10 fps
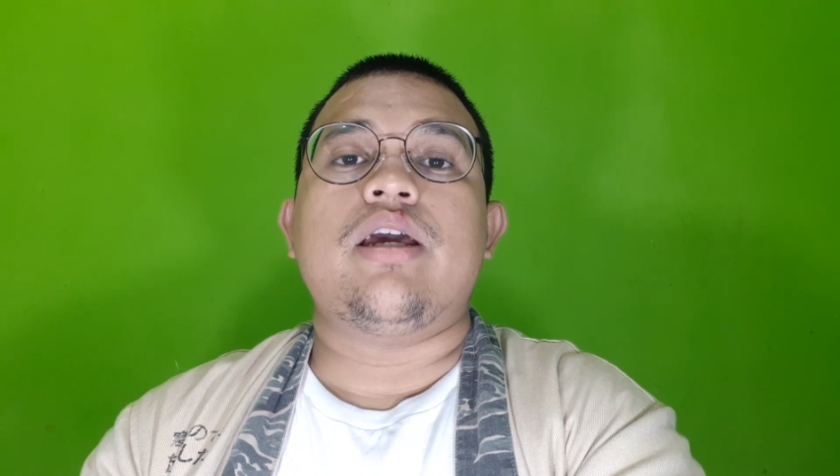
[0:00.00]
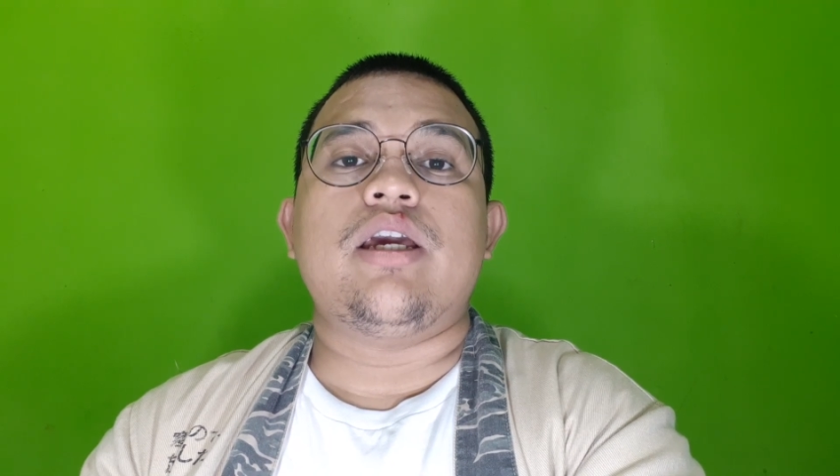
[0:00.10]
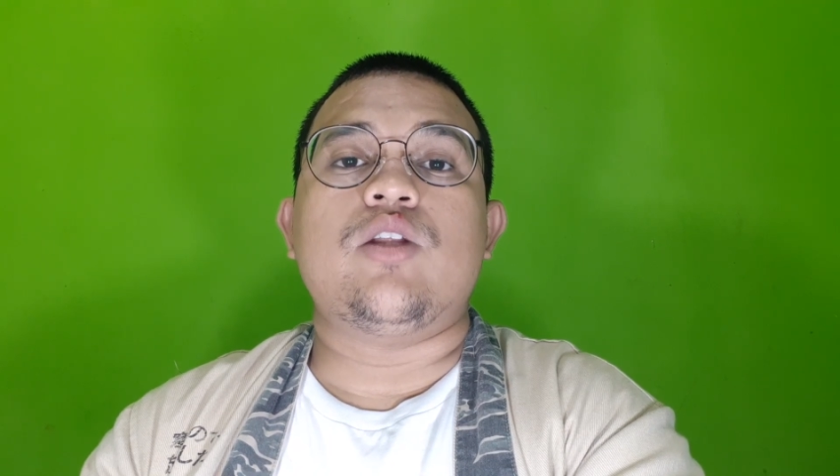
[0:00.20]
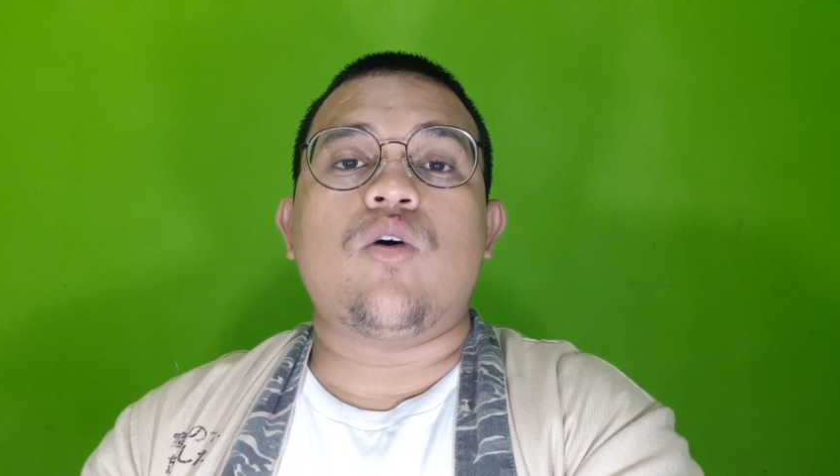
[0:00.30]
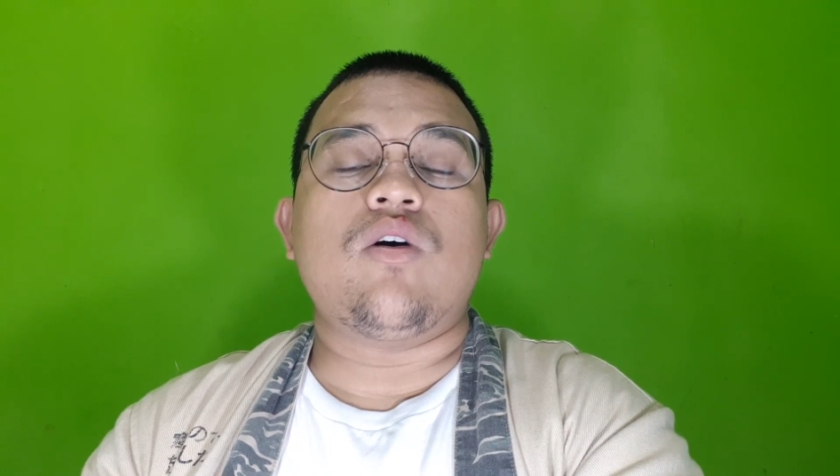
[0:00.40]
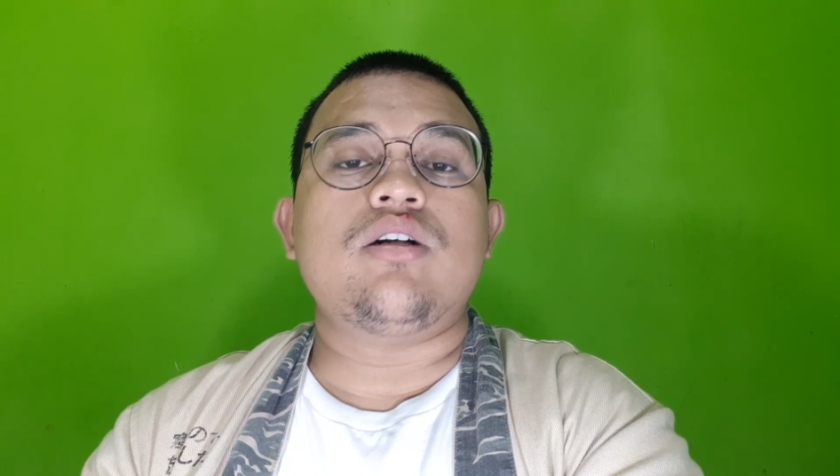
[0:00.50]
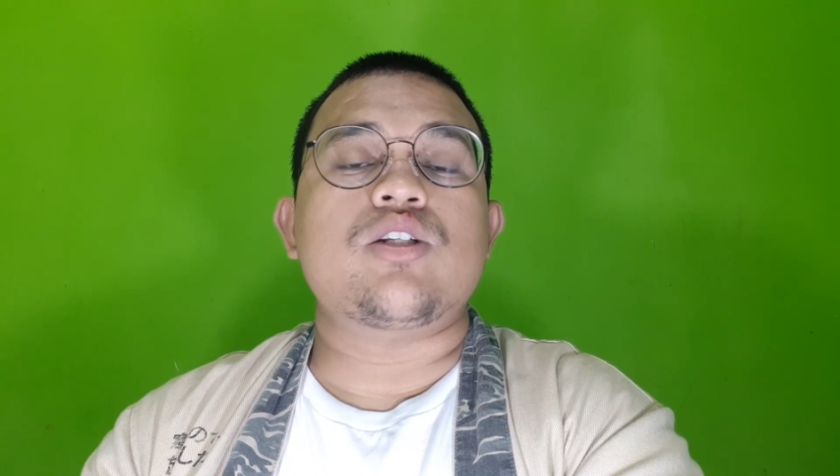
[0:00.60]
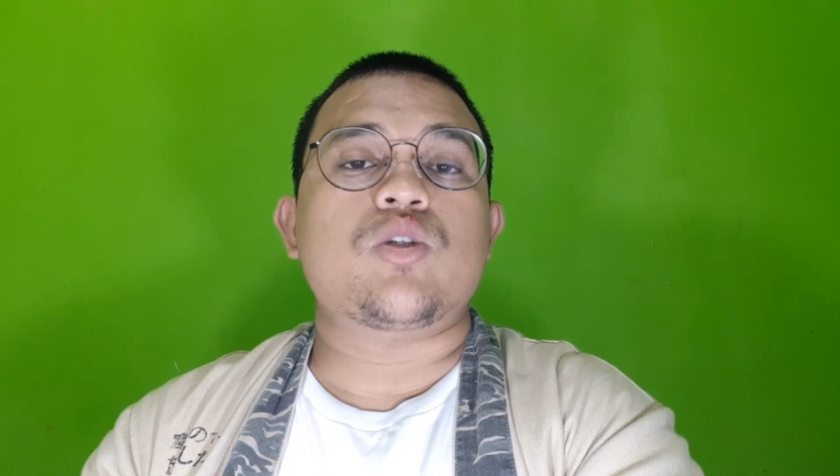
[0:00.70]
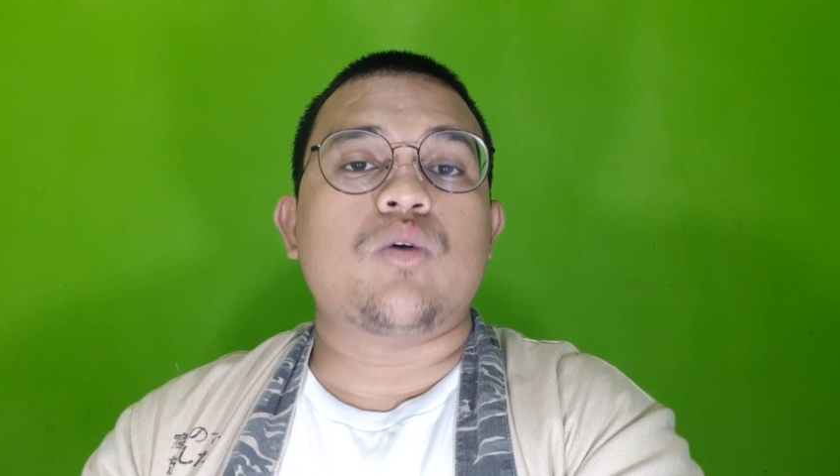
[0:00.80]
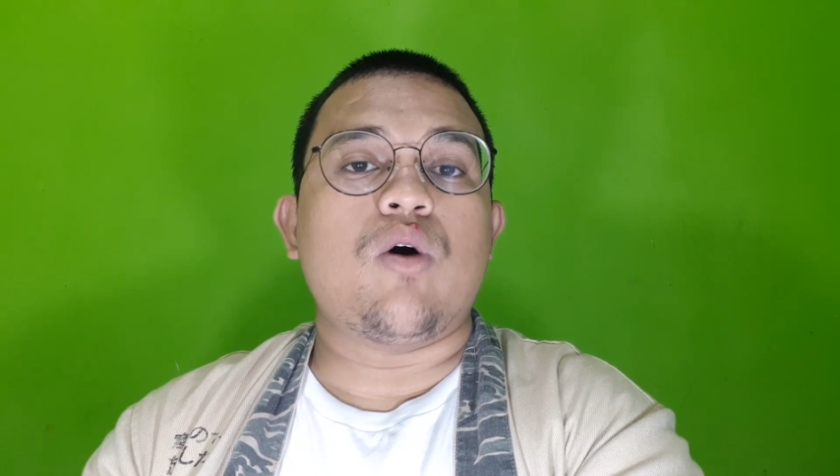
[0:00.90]
in order
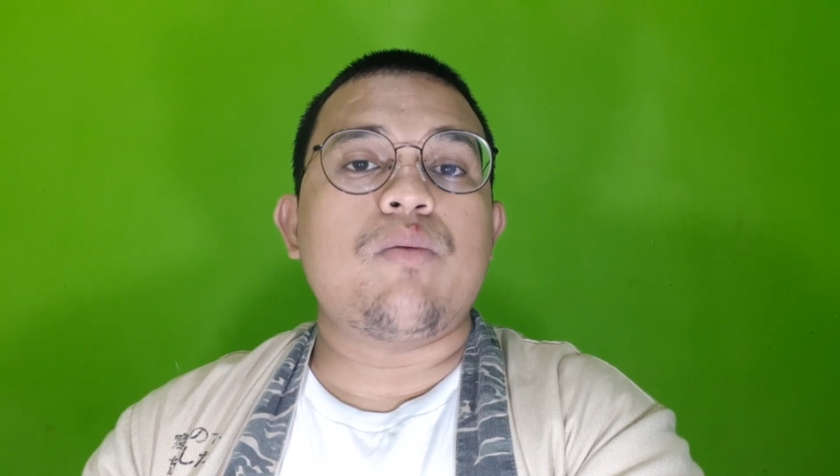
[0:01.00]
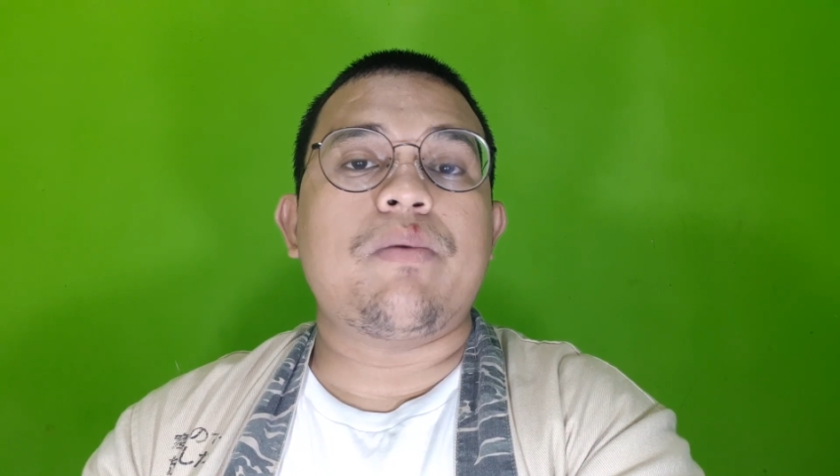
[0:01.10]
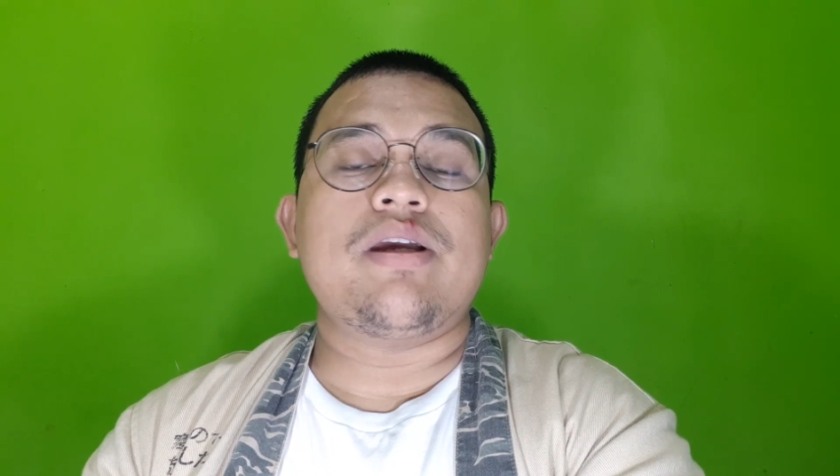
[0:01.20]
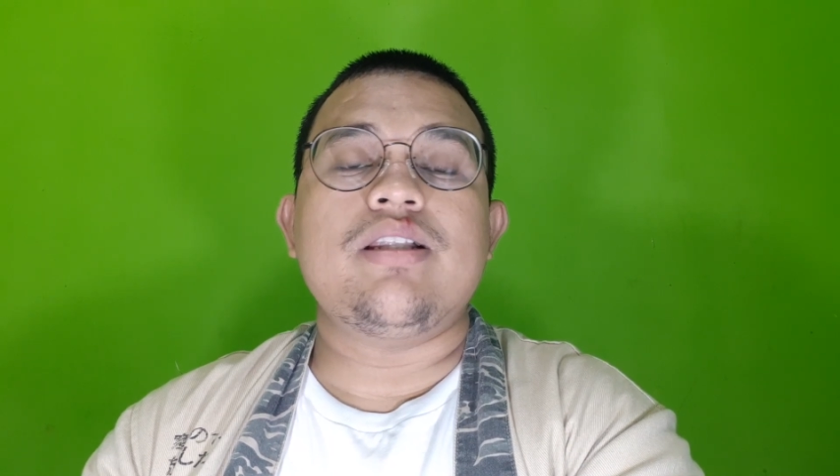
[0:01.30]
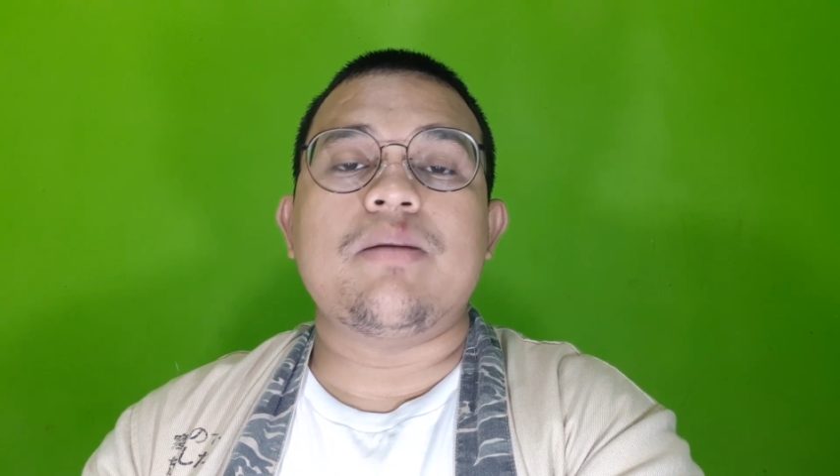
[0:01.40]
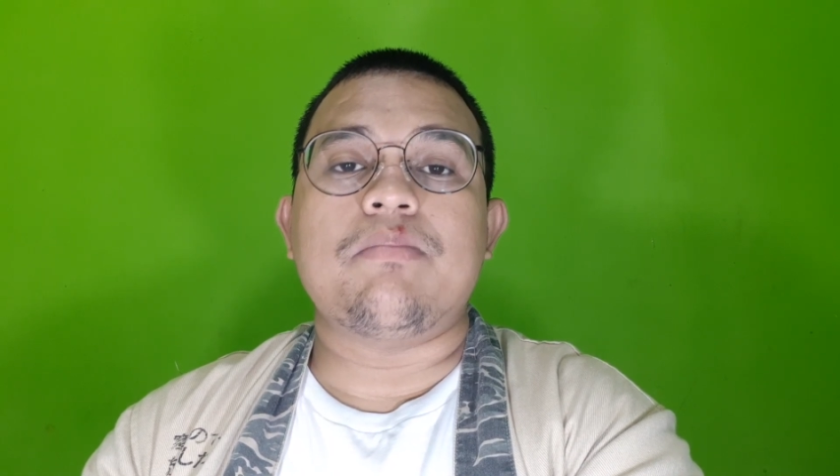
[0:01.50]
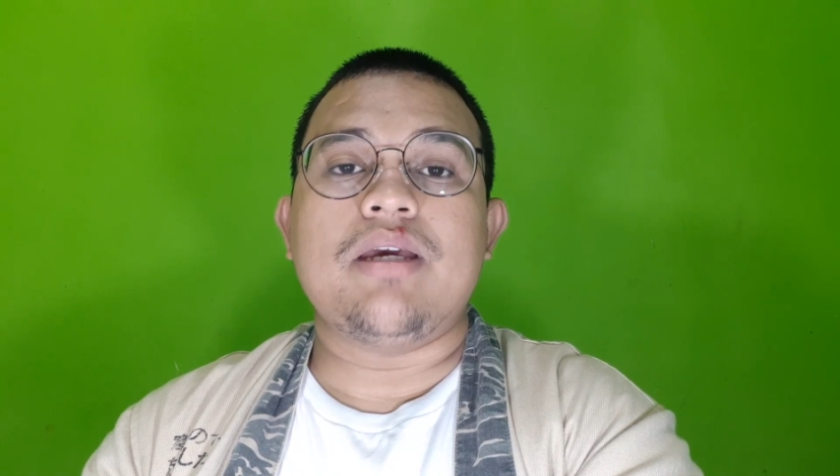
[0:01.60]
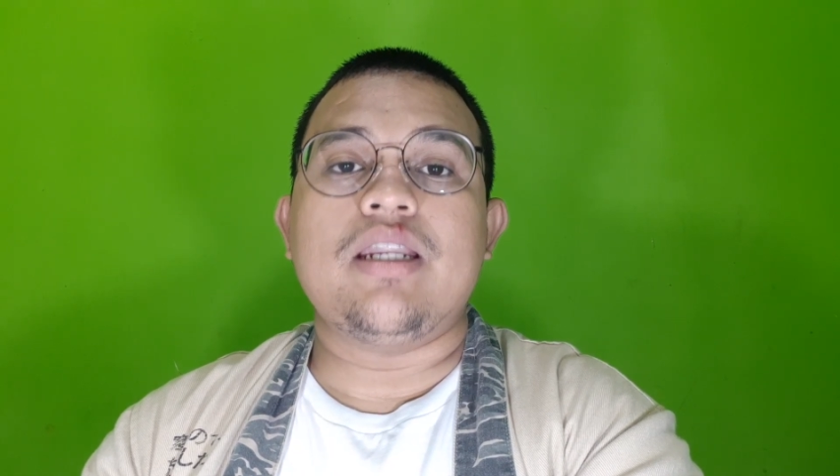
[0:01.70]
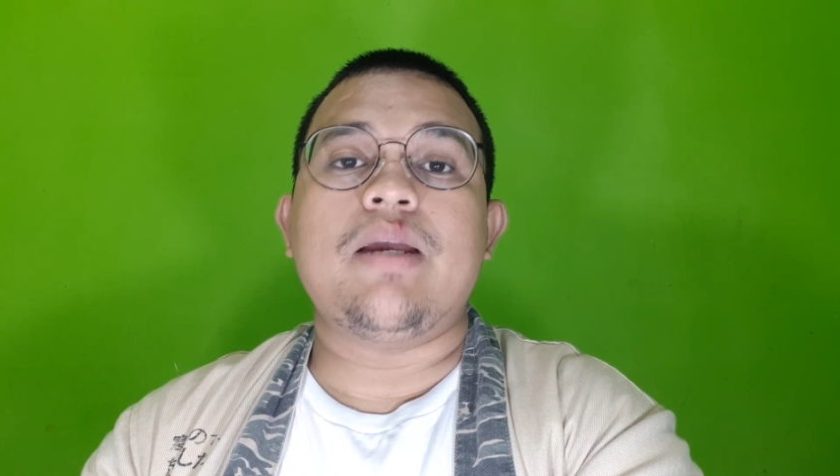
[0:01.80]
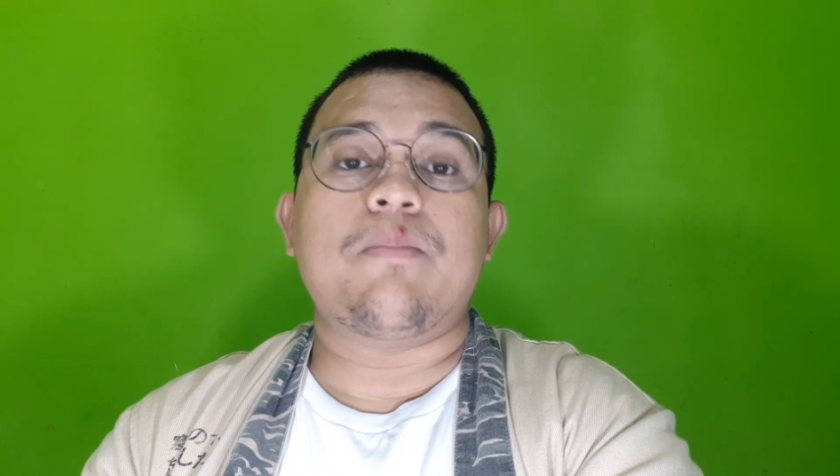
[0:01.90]
to convey the meaning